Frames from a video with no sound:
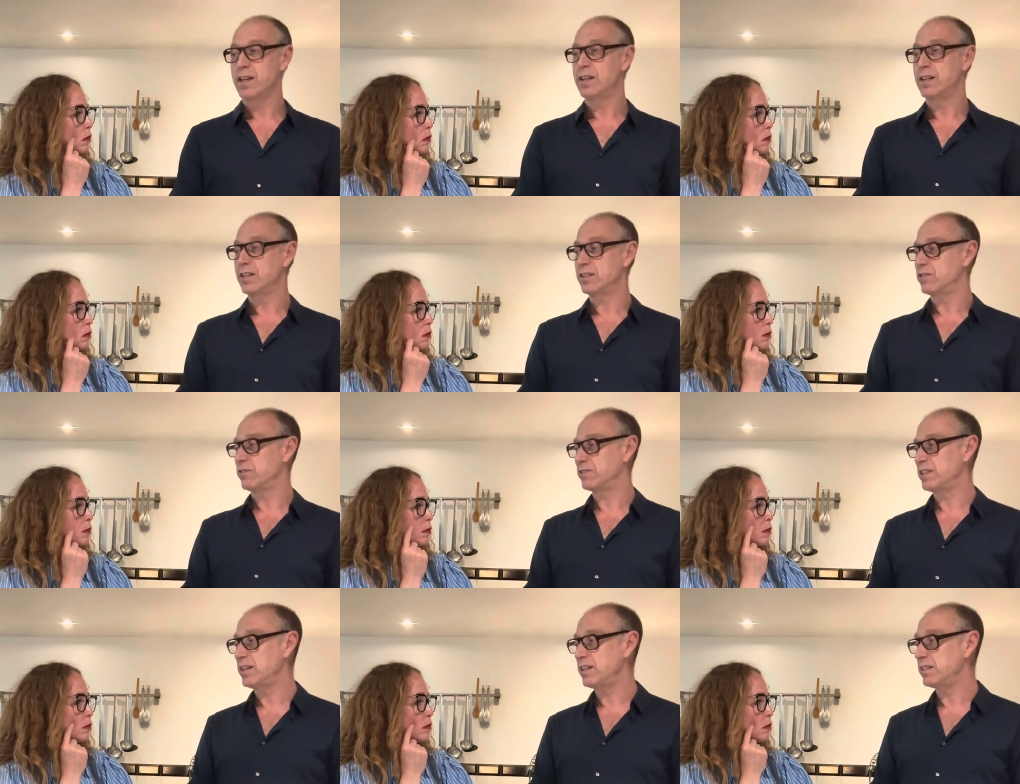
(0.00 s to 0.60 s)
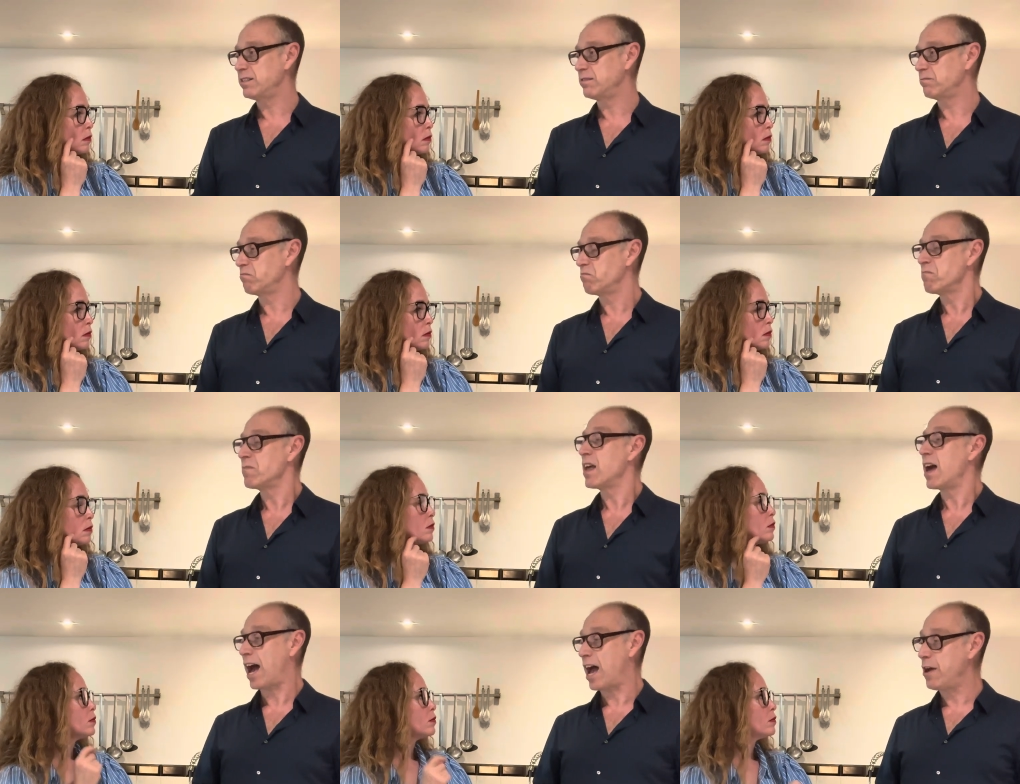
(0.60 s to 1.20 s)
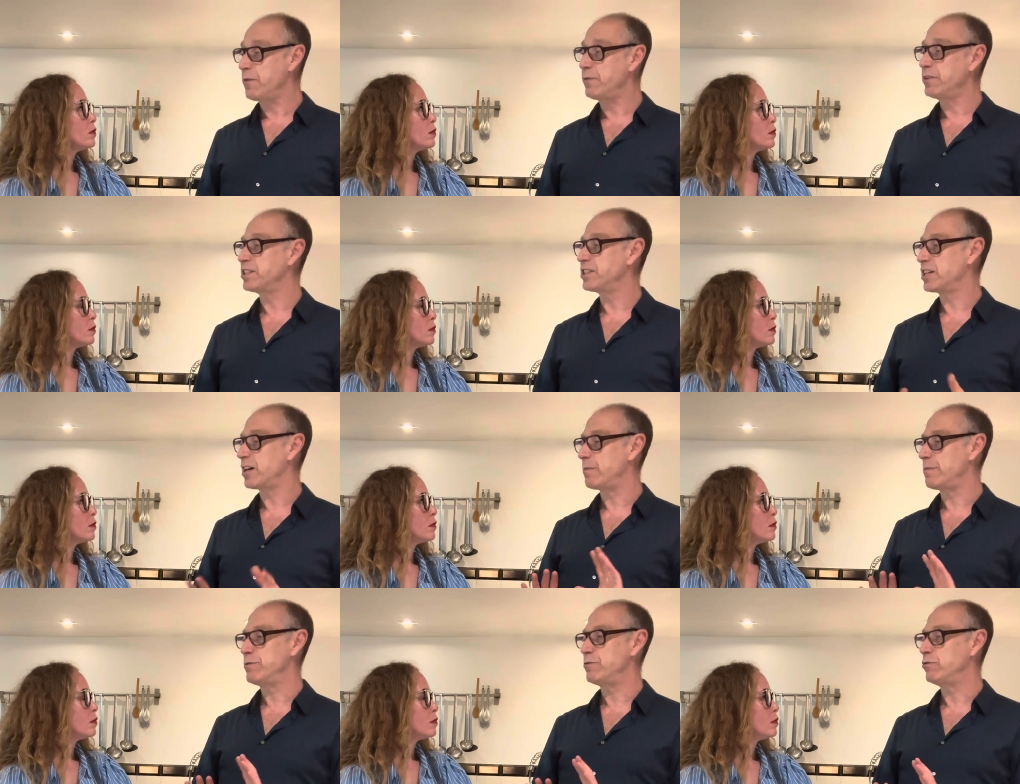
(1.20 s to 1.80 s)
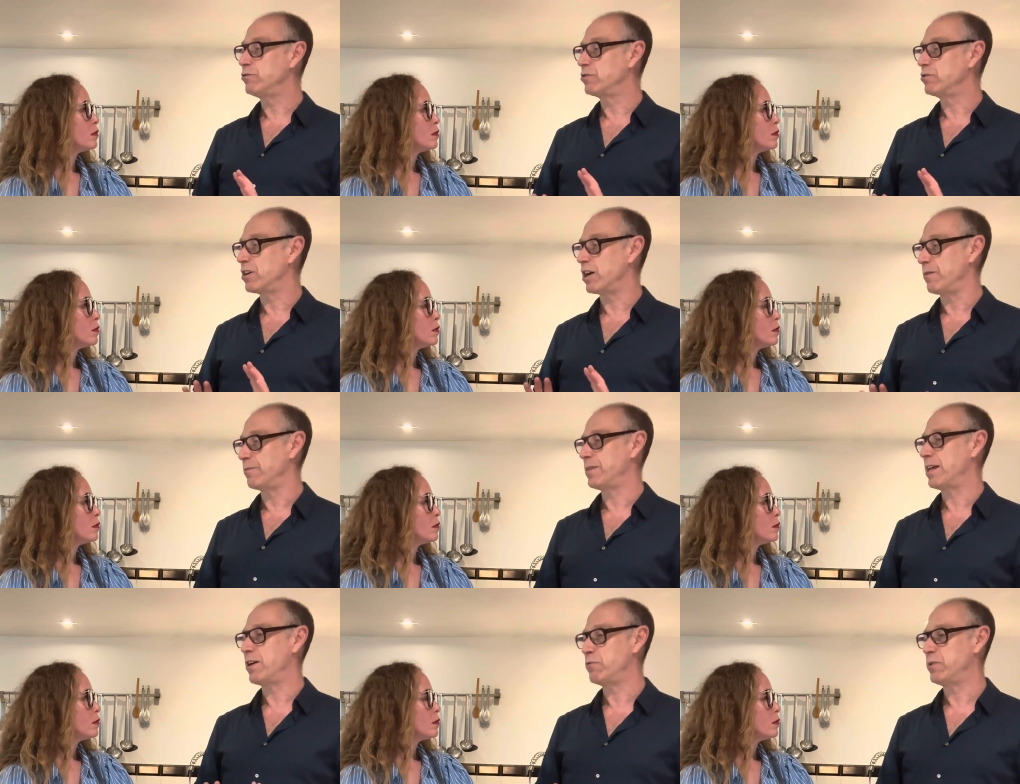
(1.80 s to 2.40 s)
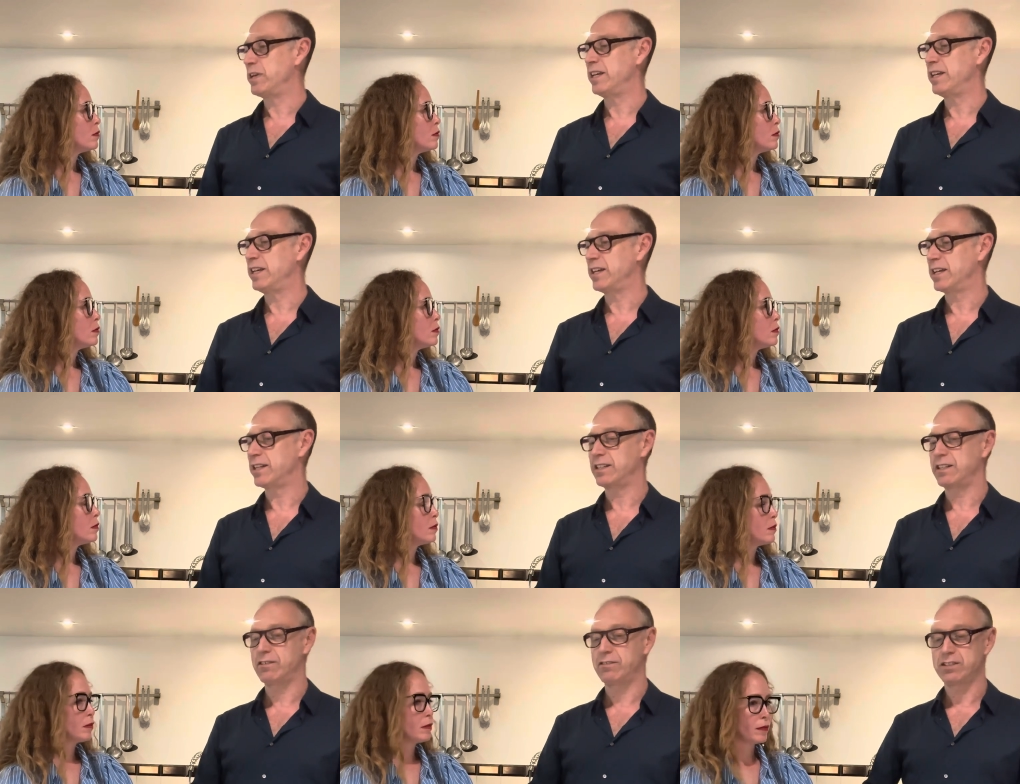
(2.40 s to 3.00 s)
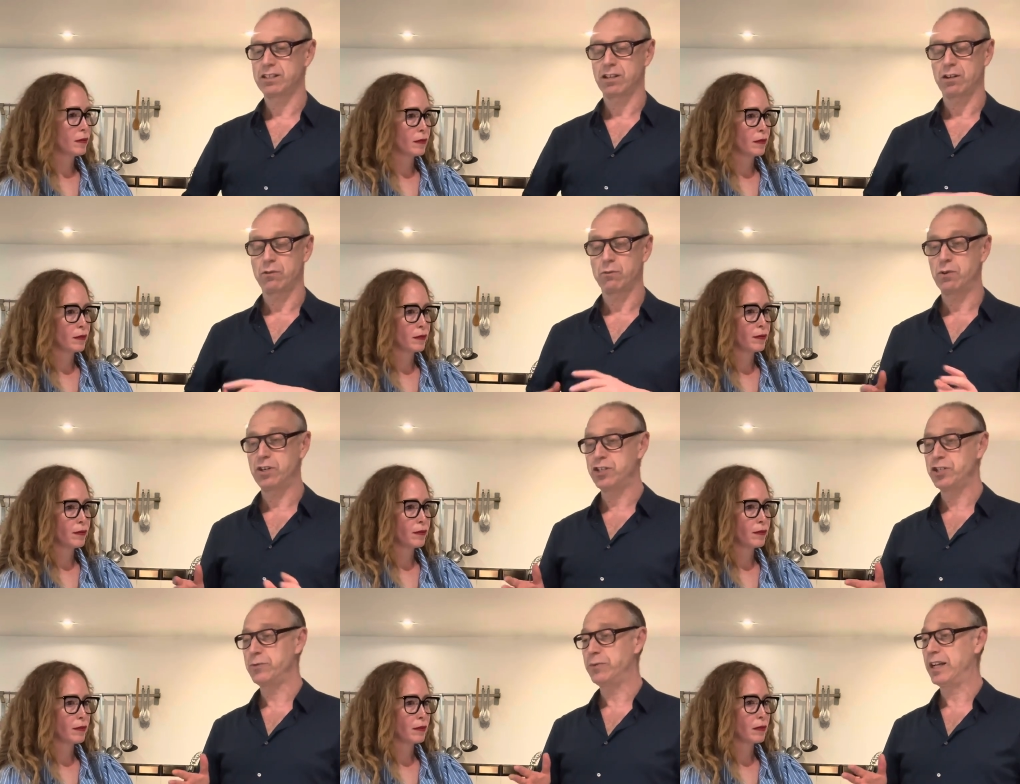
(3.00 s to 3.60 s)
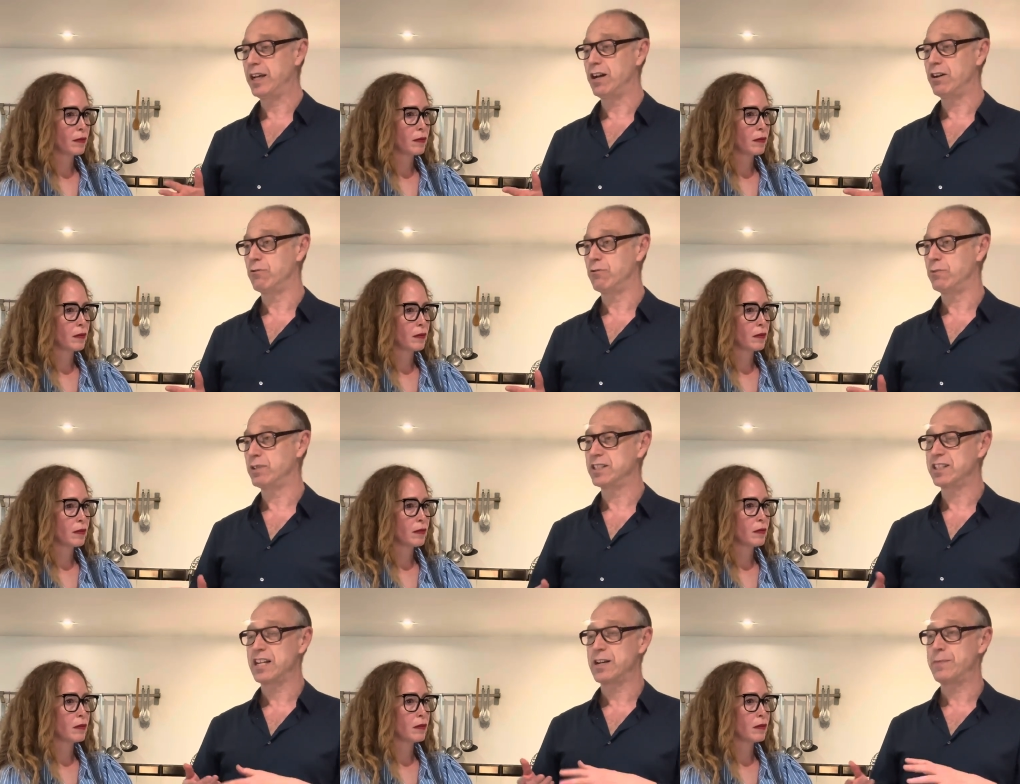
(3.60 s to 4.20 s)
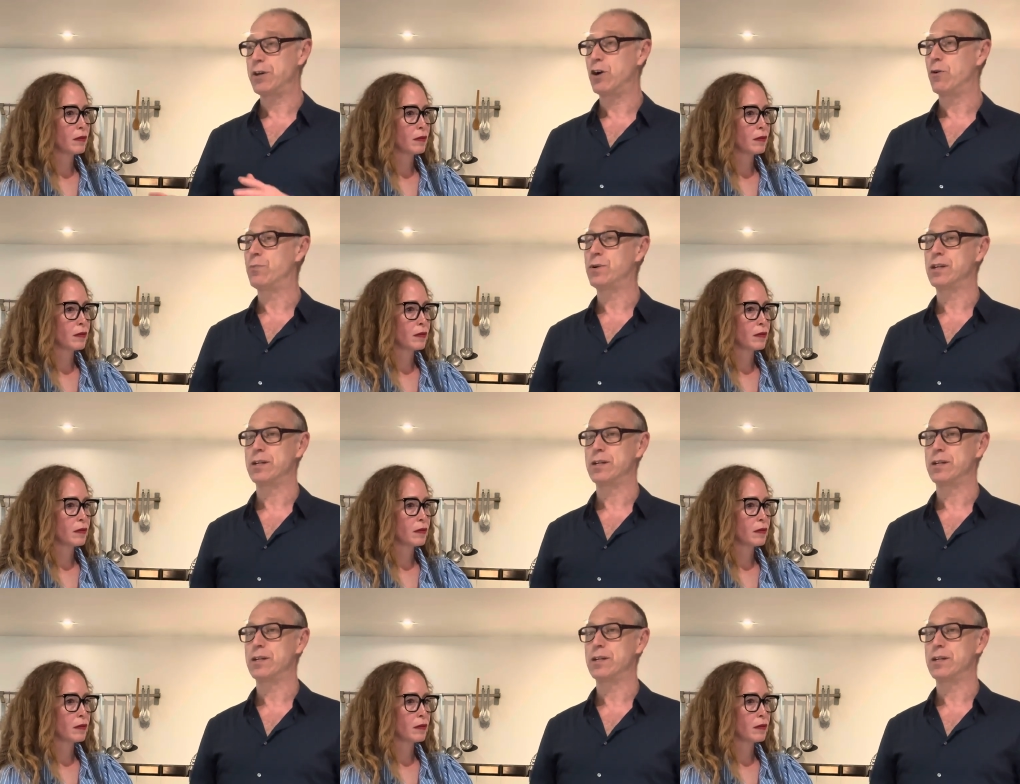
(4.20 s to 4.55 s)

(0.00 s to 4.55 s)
Speaker 1: So it's not, I always tell people who come that week, they're always like, where should we go? What's going to be open?